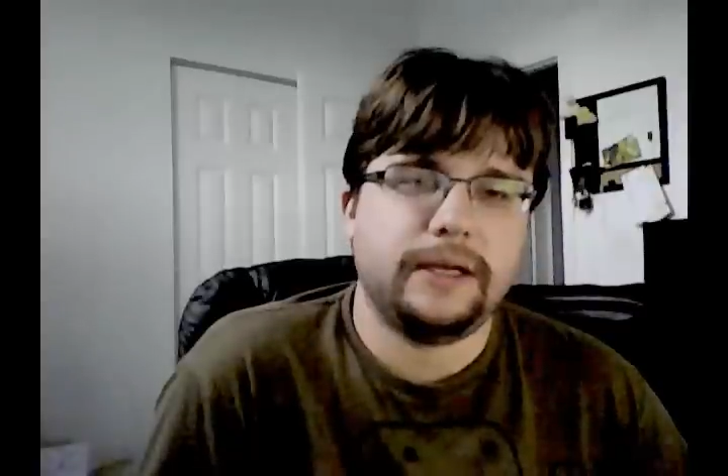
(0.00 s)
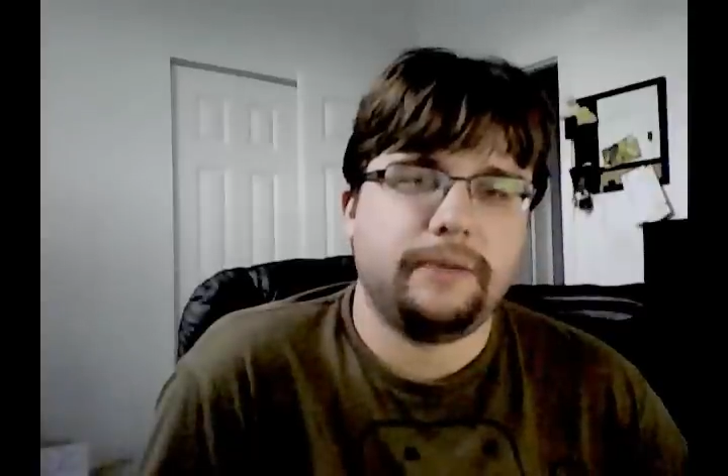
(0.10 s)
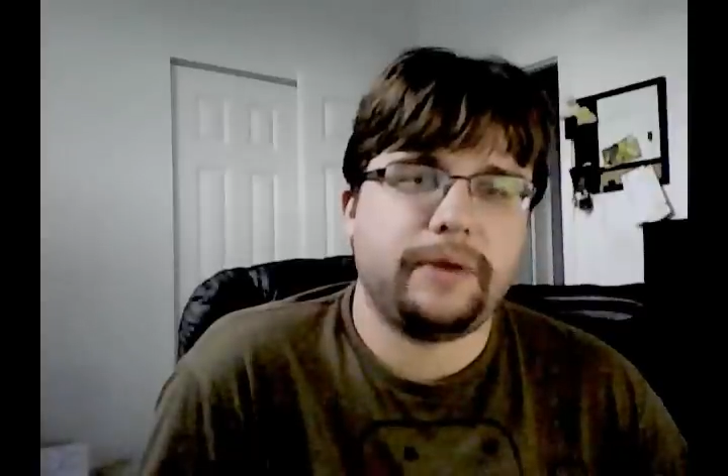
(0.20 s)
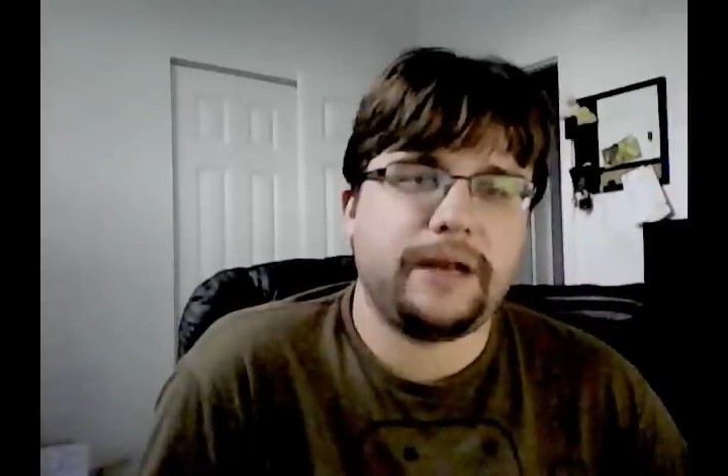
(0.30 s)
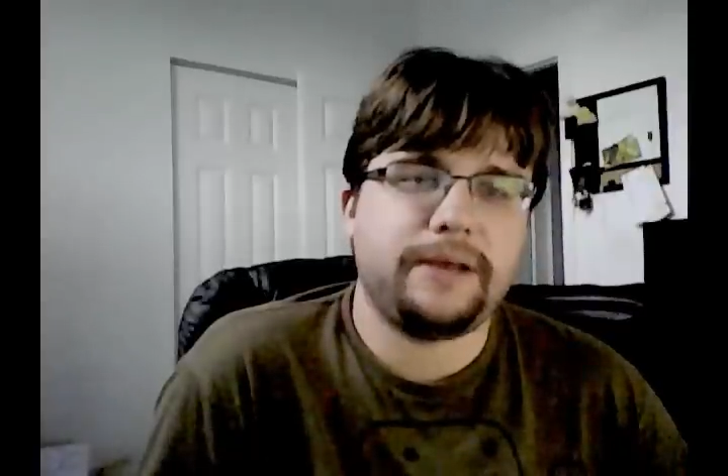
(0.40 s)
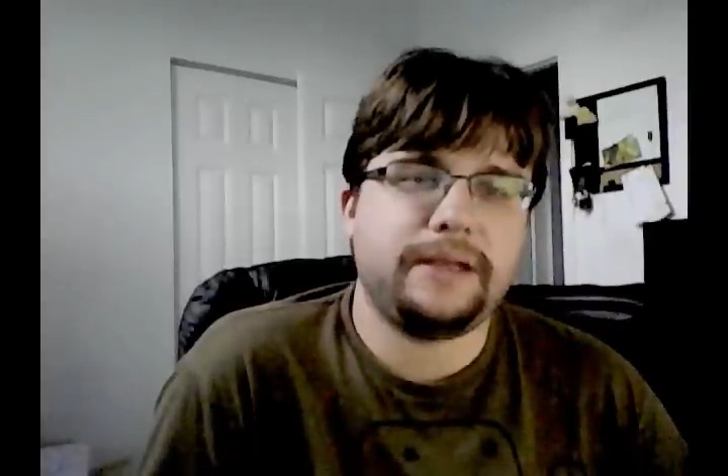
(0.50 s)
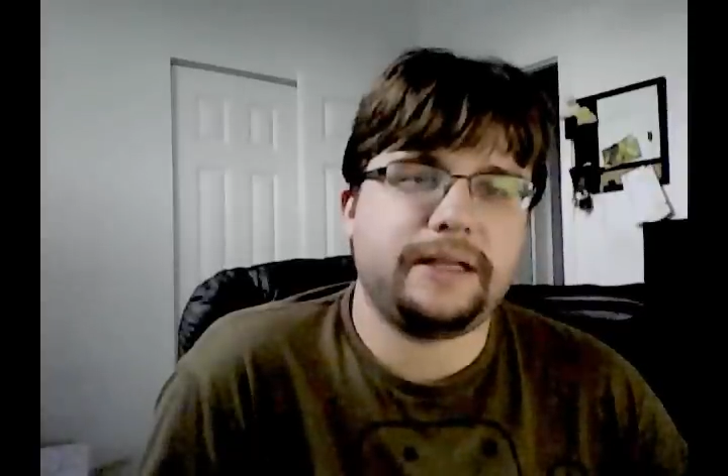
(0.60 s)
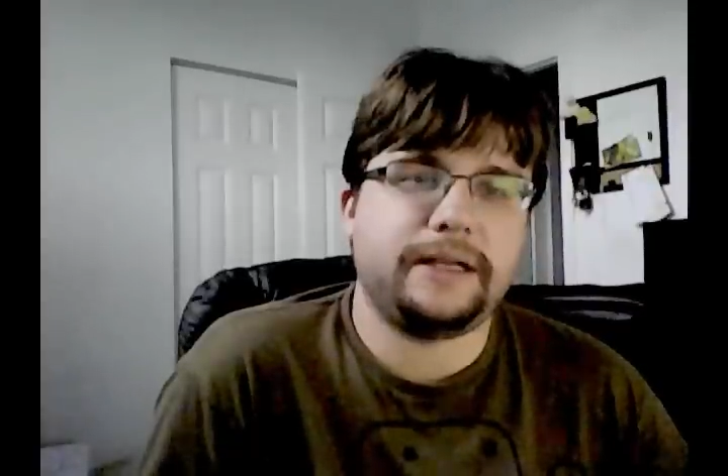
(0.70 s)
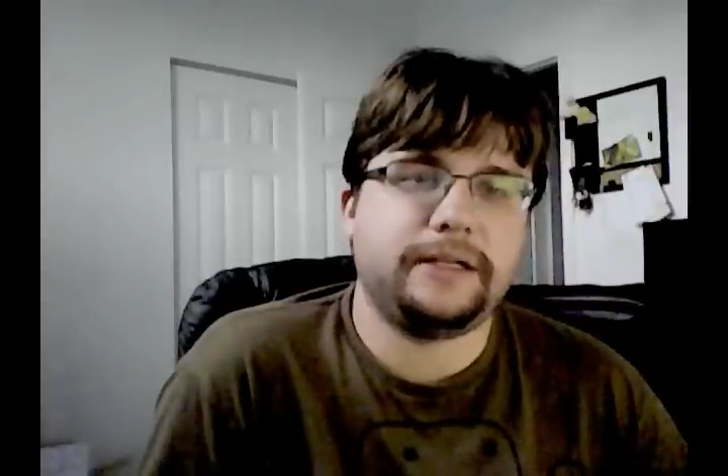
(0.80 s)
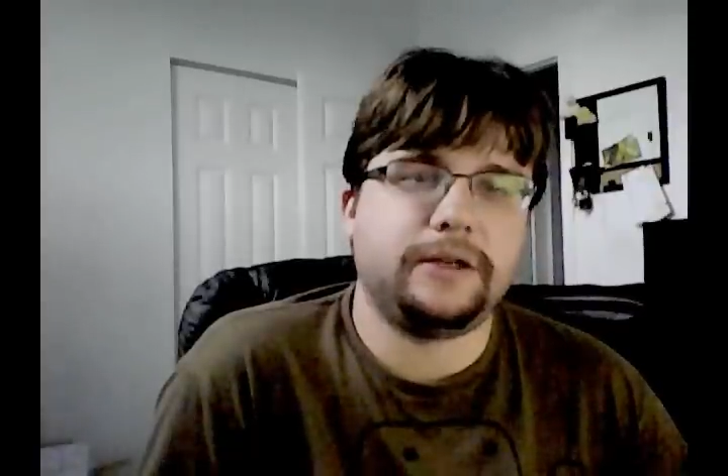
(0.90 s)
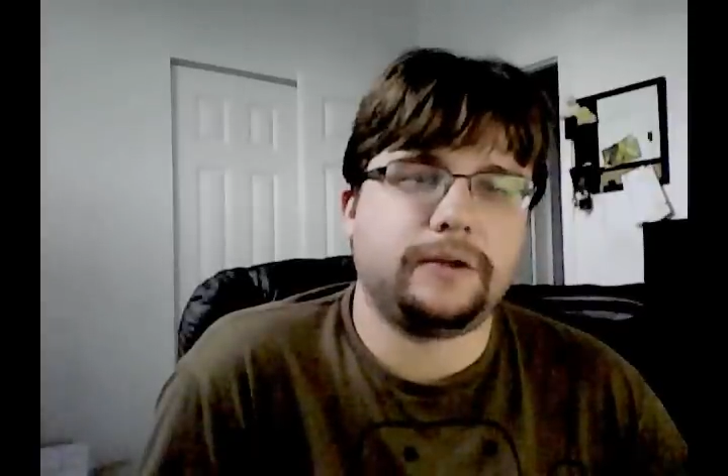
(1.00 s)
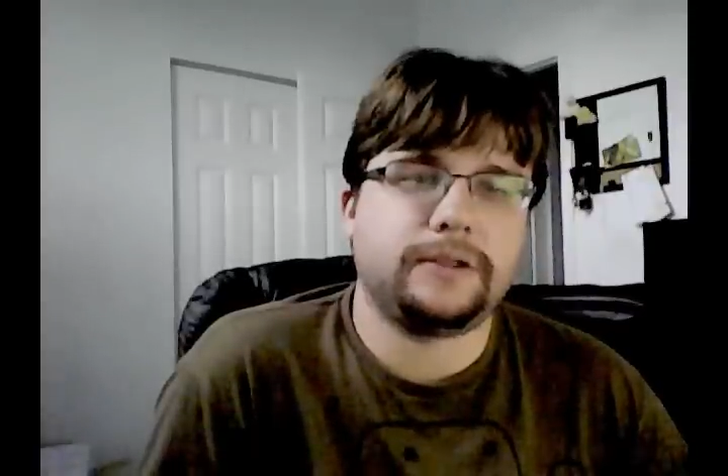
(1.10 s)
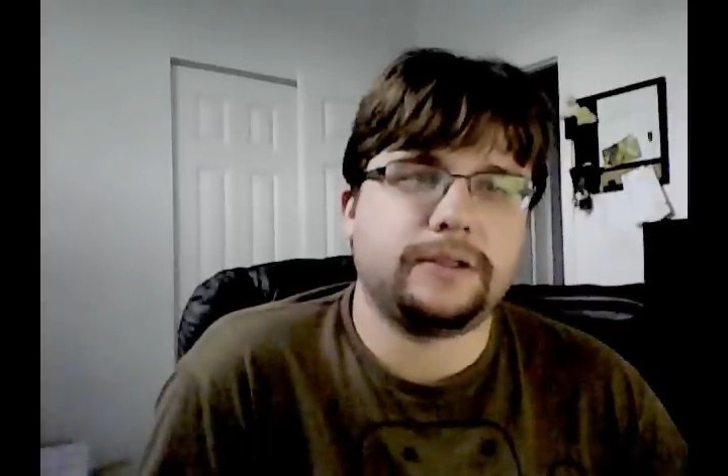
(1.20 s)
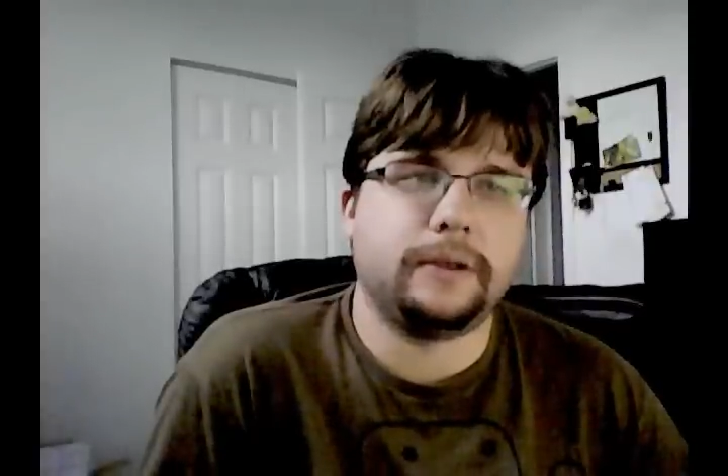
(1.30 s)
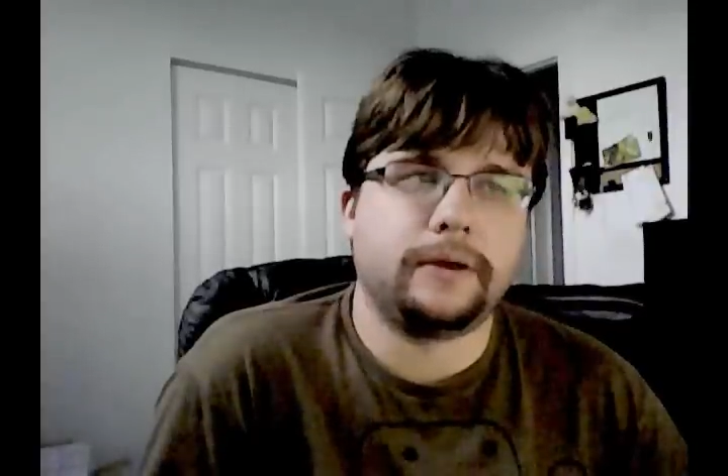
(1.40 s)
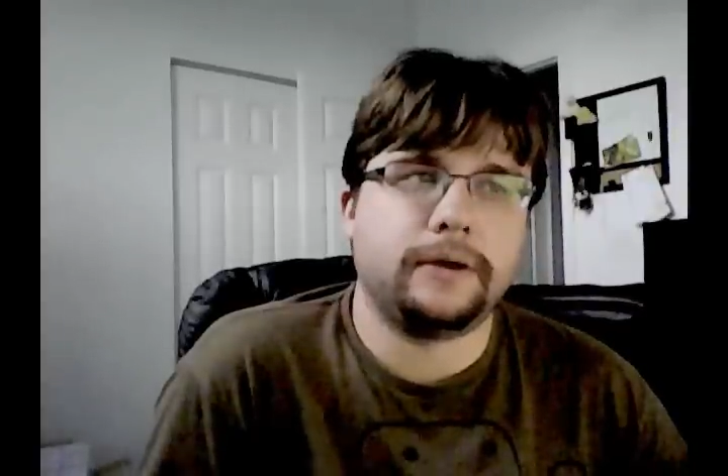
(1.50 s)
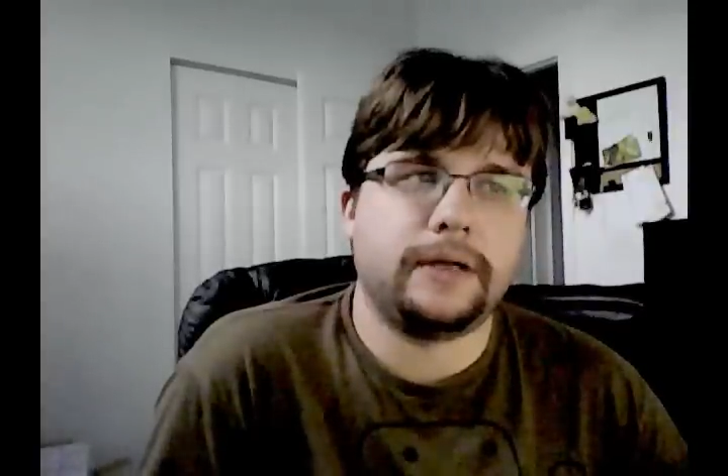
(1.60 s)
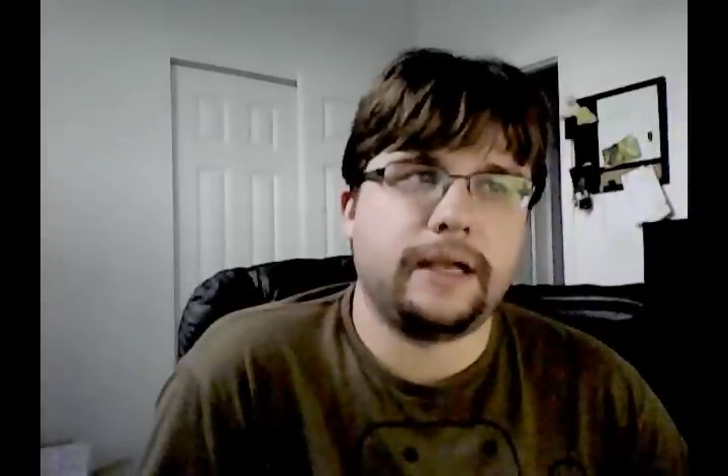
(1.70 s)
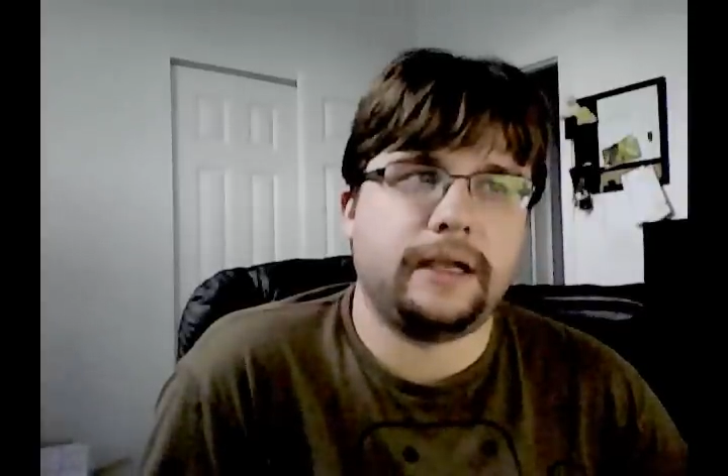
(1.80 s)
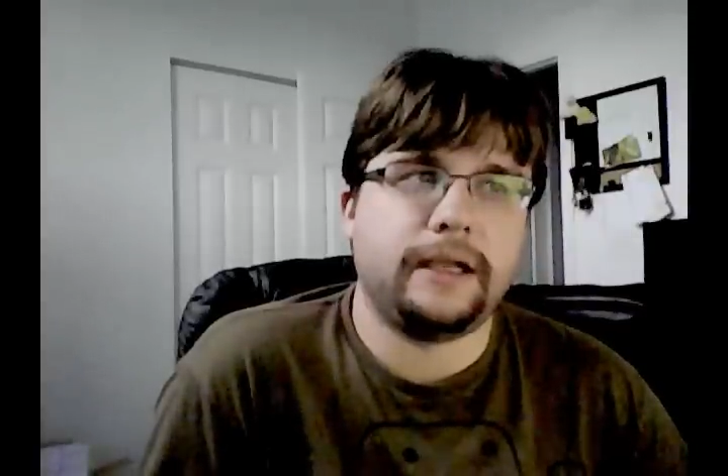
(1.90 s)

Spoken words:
But I think that adults learn in a